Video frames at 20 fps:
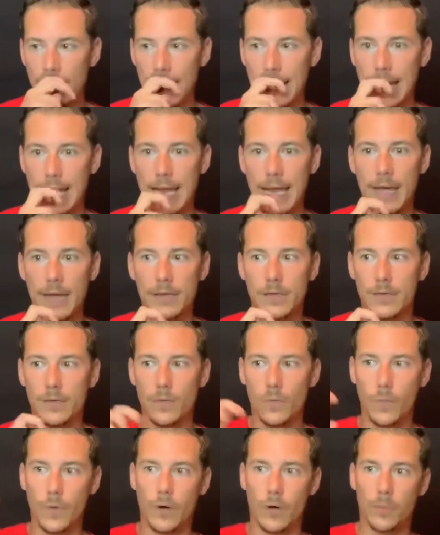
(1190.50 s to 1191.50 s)

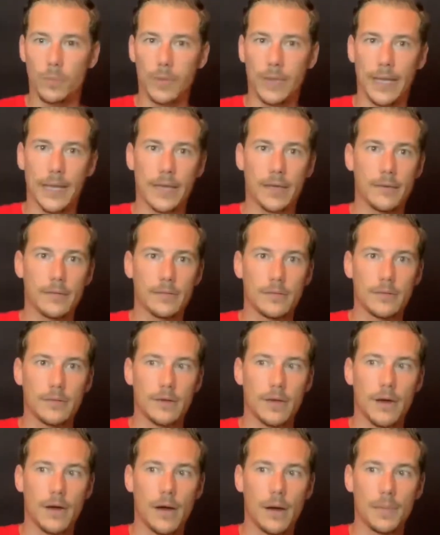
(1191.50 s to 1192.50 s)
And we were playing
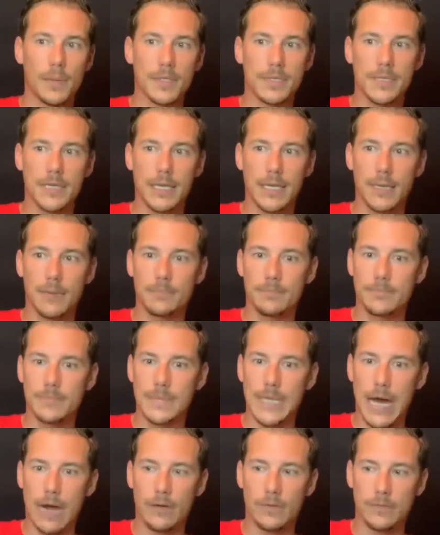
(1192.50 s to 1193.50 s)
a team
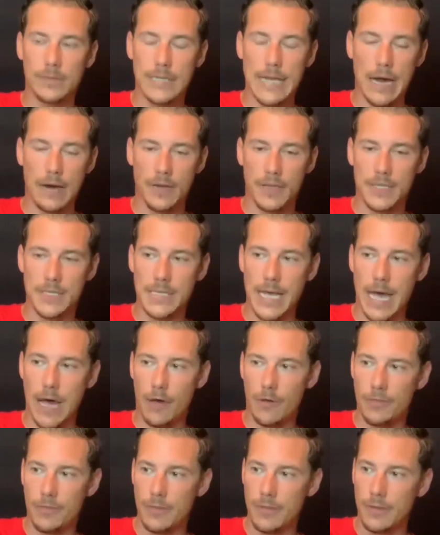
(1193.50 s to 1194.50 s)
down in the
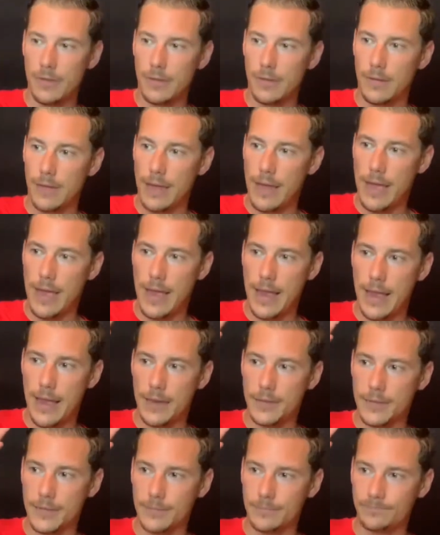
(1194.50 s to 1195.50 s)
South,
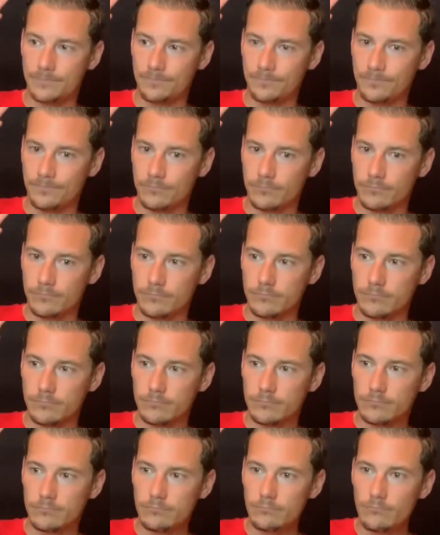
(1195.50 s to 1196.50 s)
and
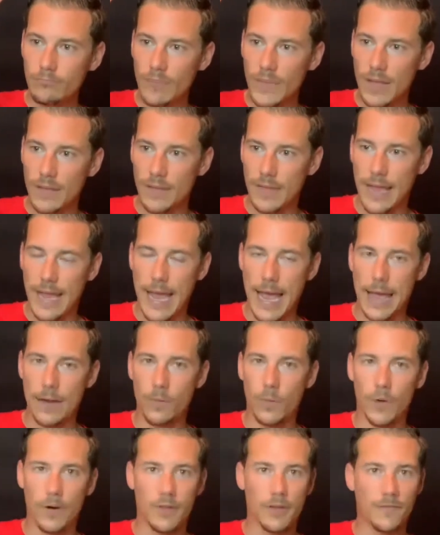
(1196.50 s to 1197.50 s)
they had
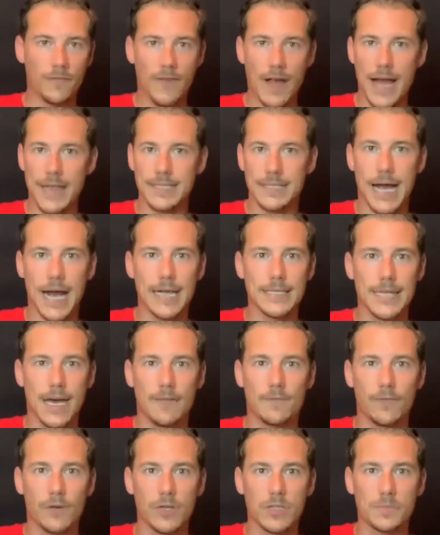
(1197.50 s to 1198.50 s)
one of their fast guys
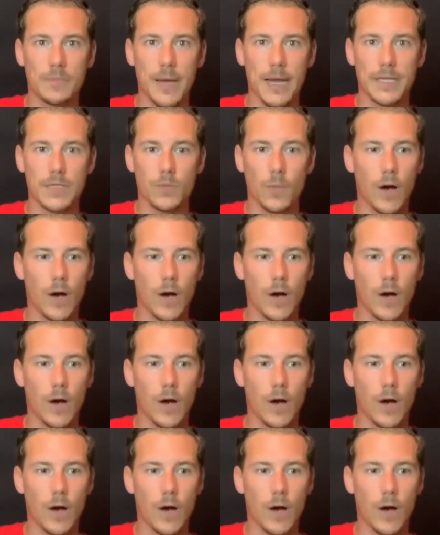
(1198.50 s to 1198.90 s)
on first base.